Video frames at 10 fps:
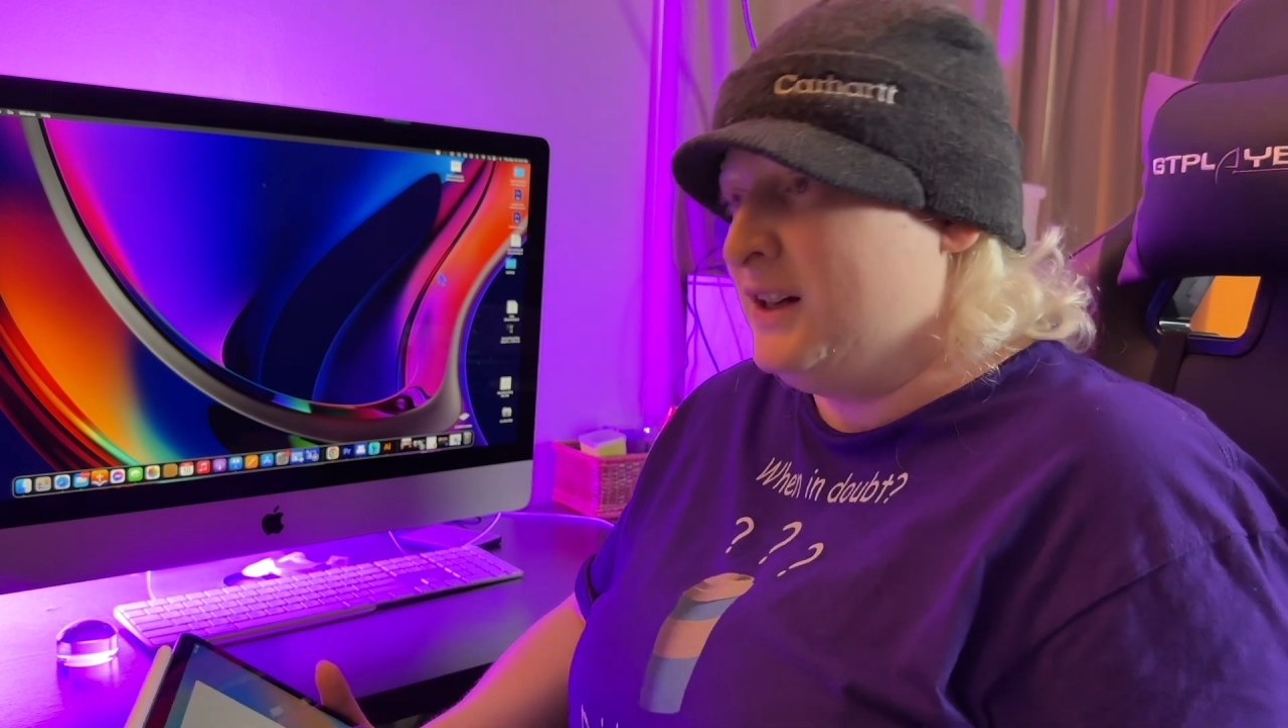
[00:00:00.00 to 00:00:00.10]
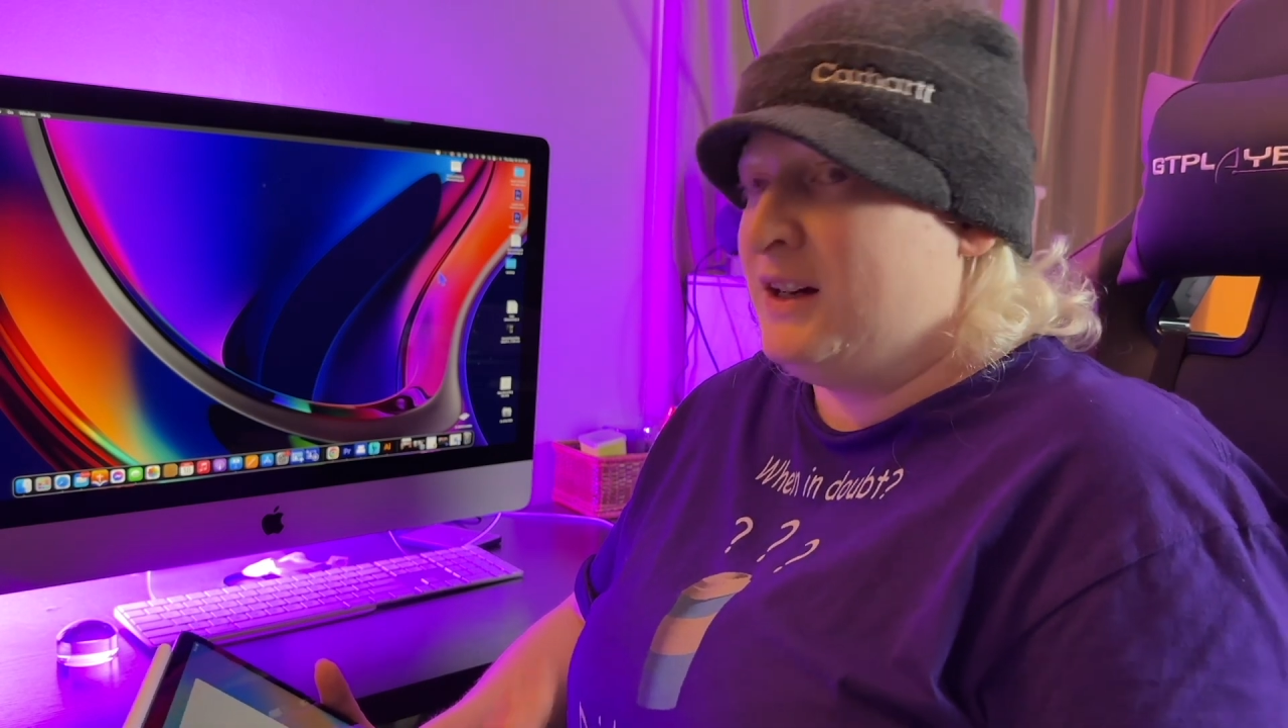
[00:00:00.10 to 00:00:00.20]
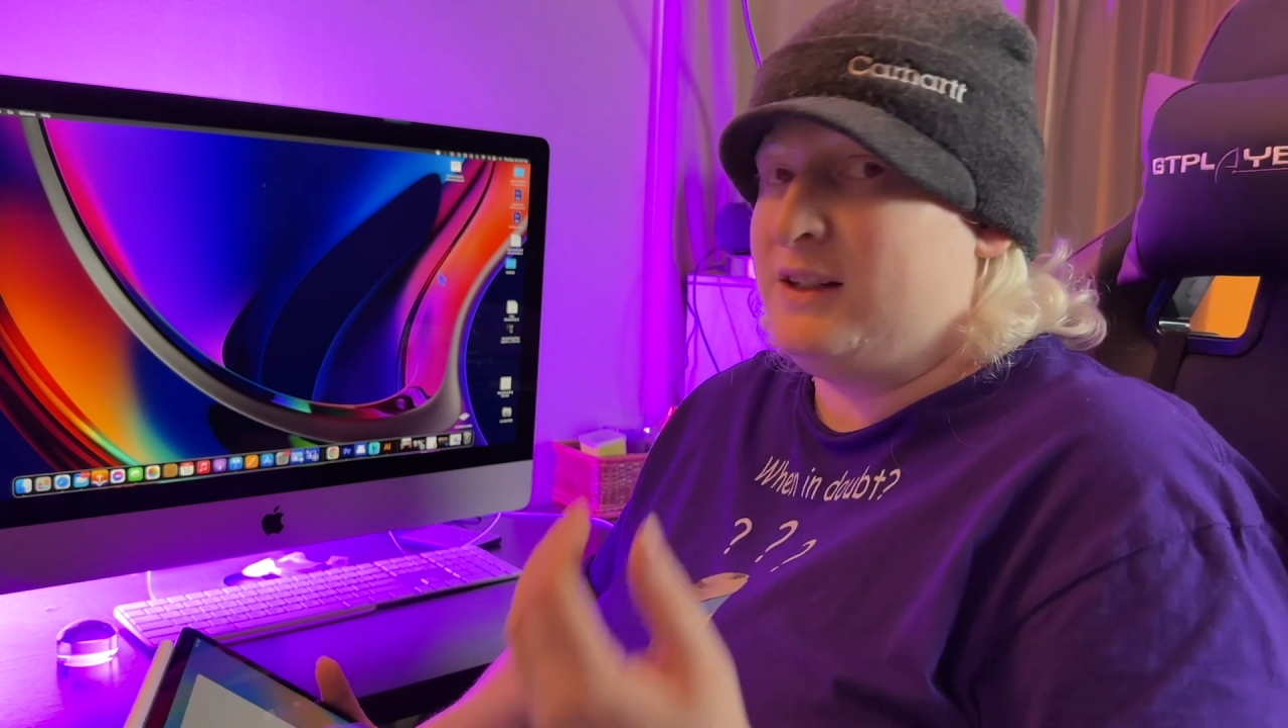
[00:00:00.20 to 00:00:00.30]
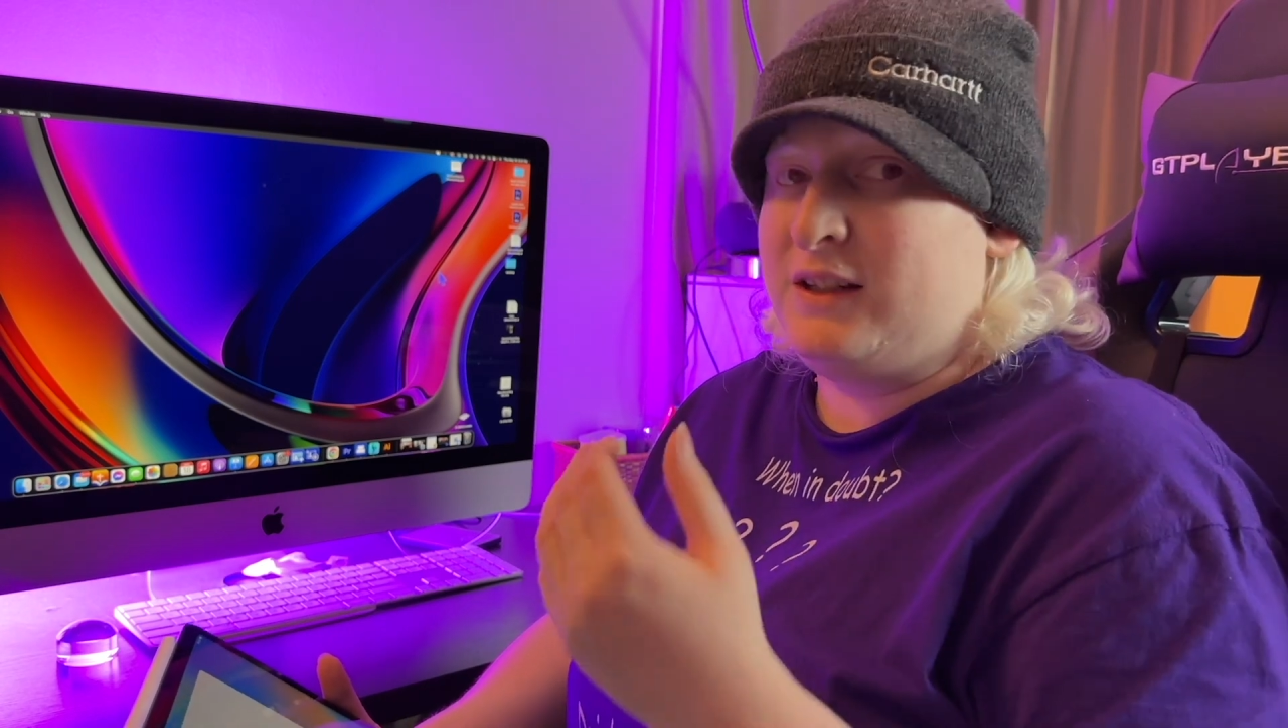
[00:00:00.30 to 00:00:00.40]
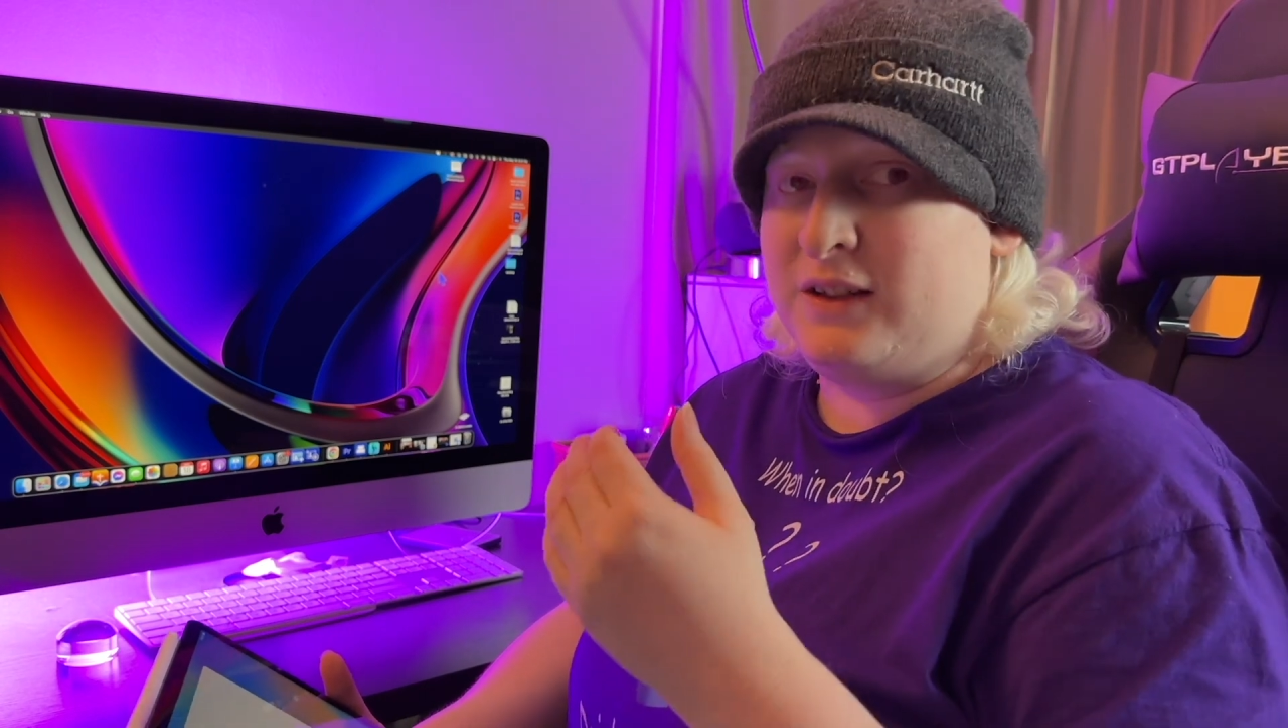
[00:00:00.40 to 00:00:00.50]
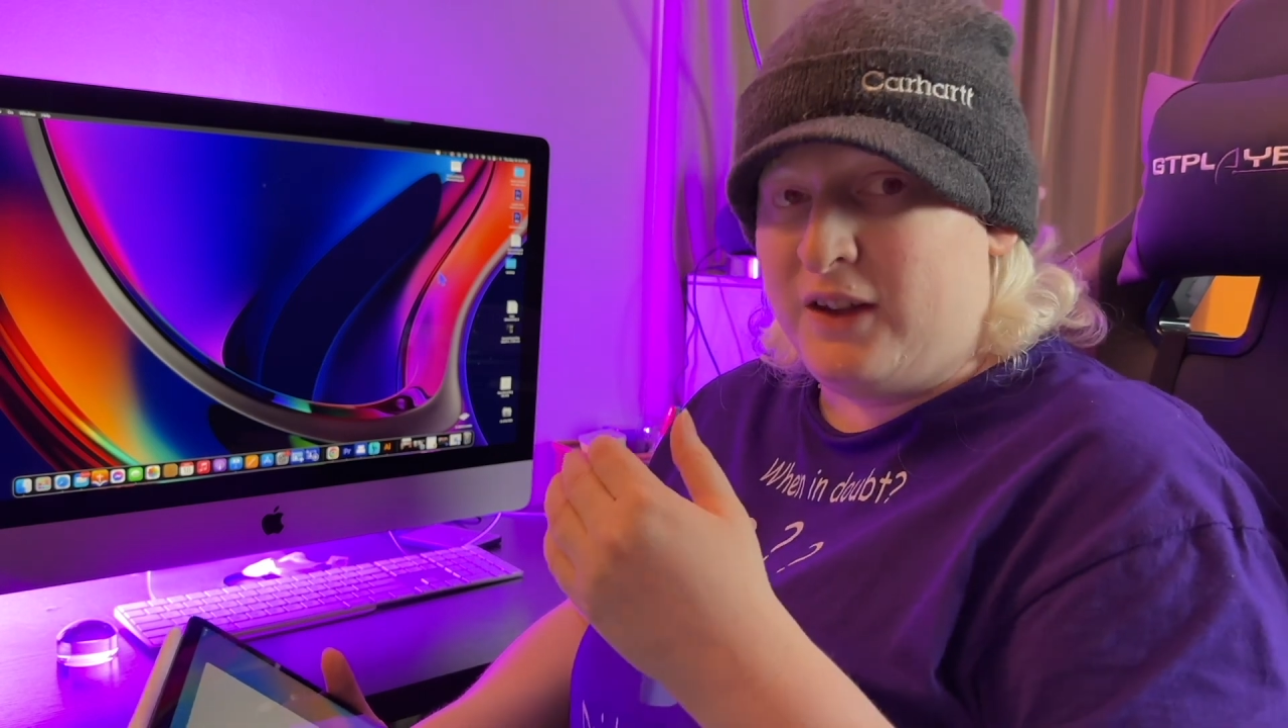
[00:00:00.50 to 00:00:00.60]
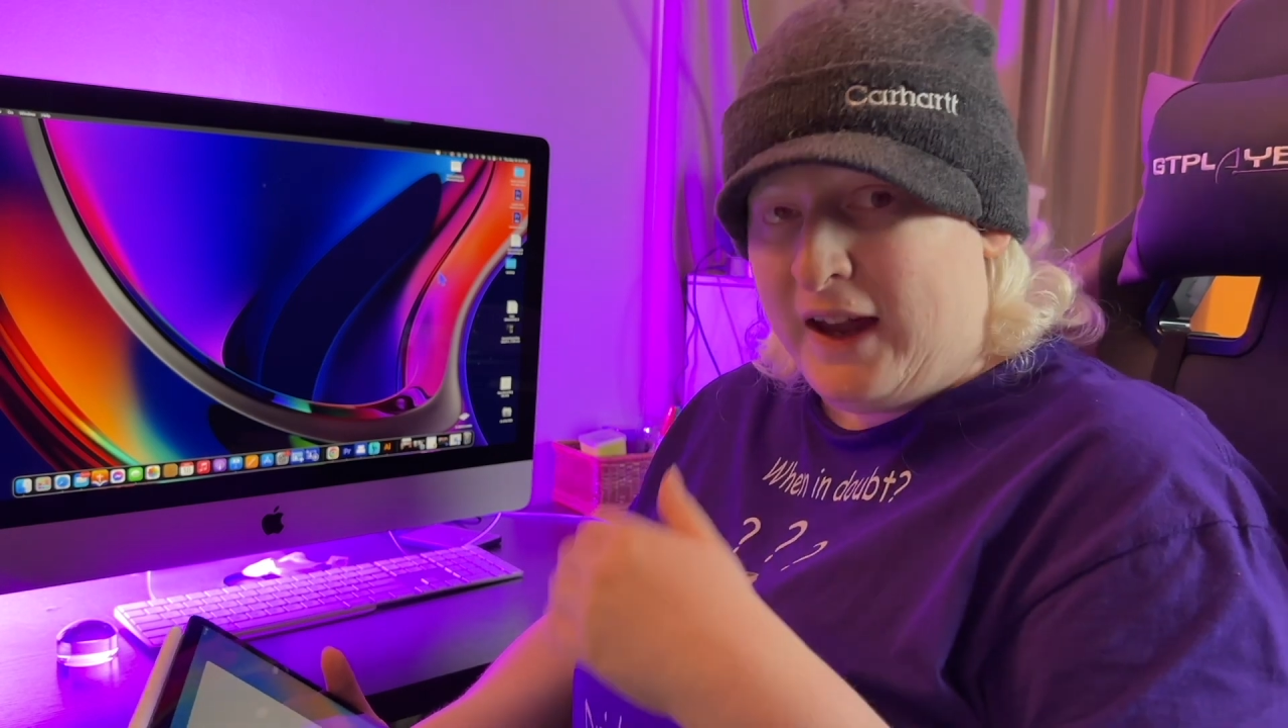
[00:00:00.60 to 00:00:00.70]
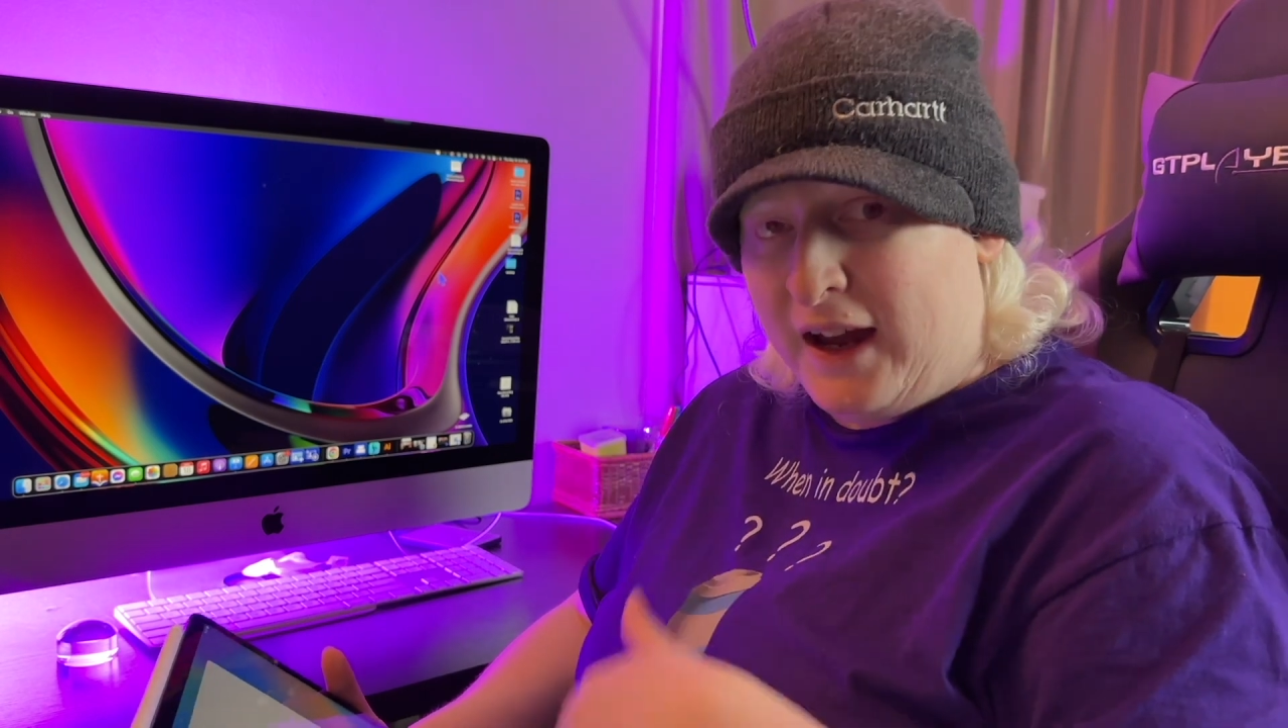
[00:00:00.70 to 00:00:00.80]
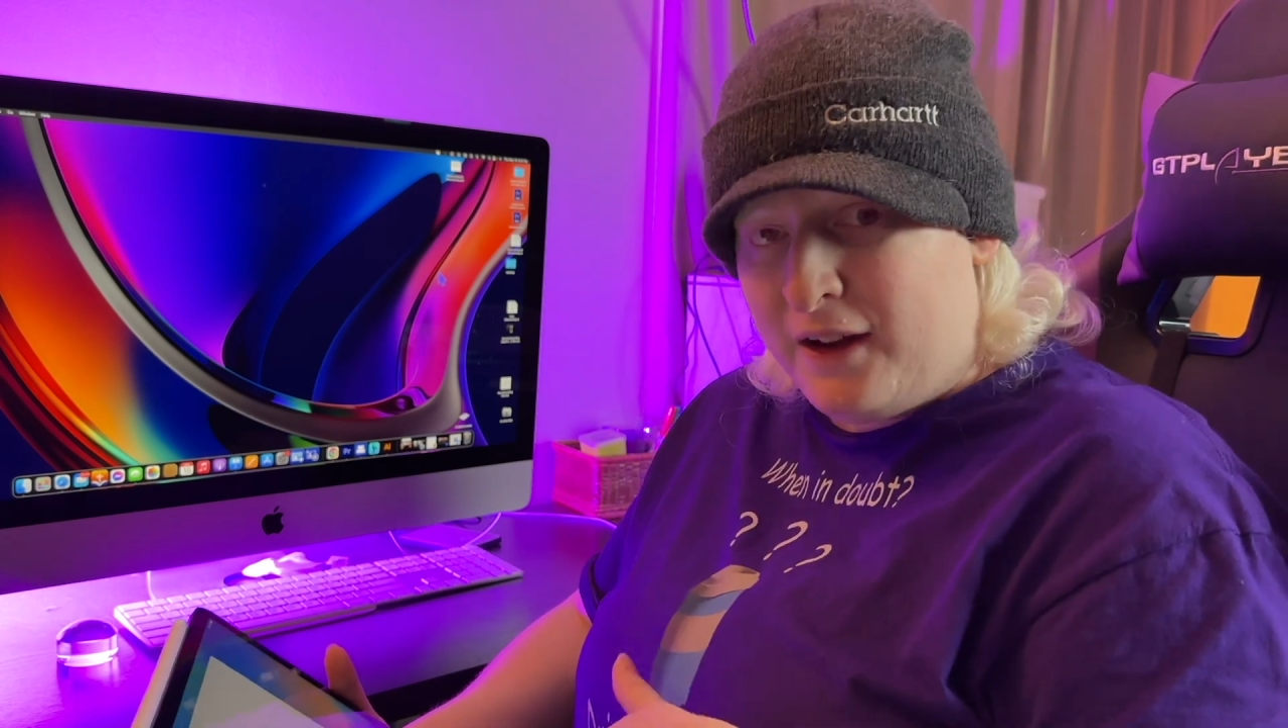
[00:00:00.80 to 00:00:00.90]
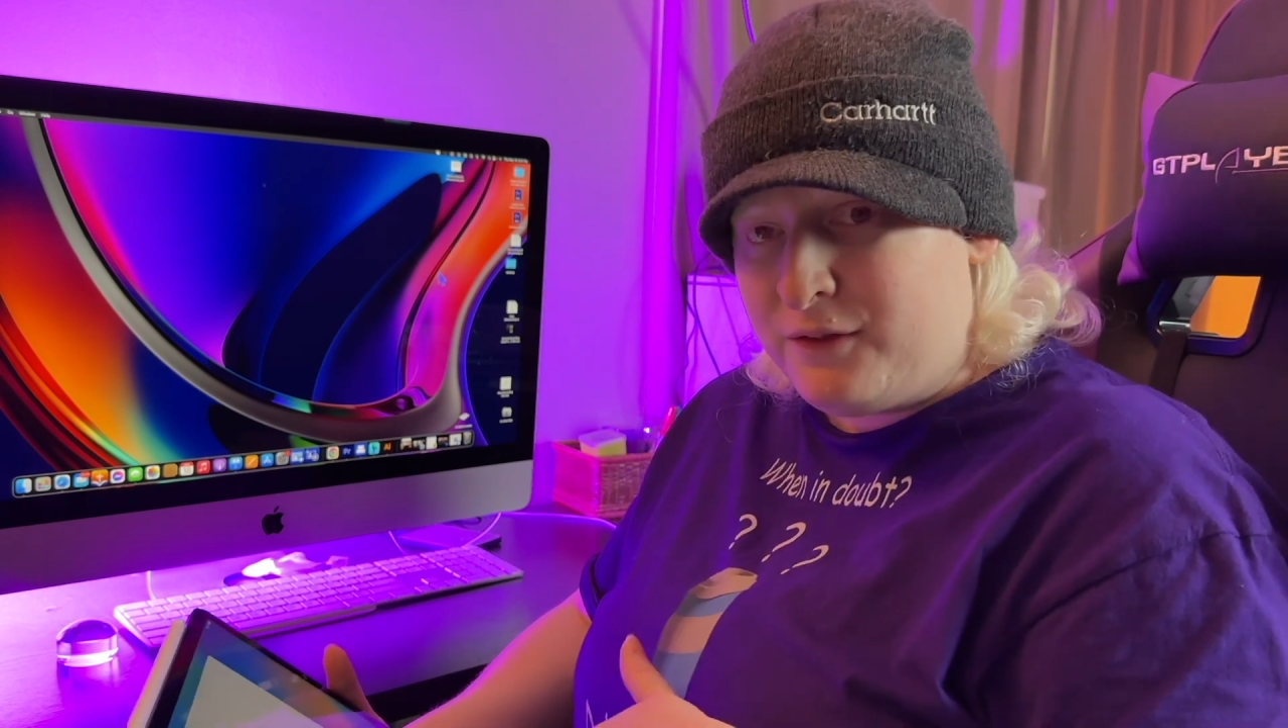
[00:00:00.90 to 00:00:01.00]
until
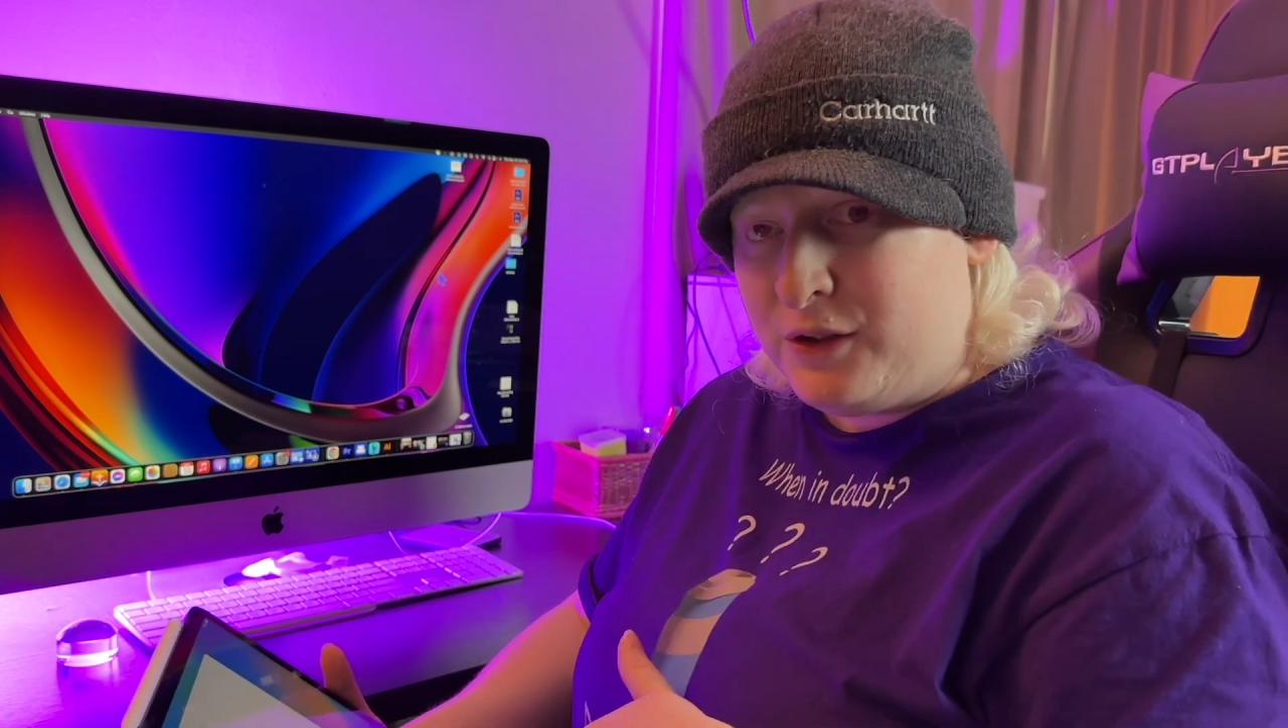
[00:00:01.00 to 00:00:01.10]
after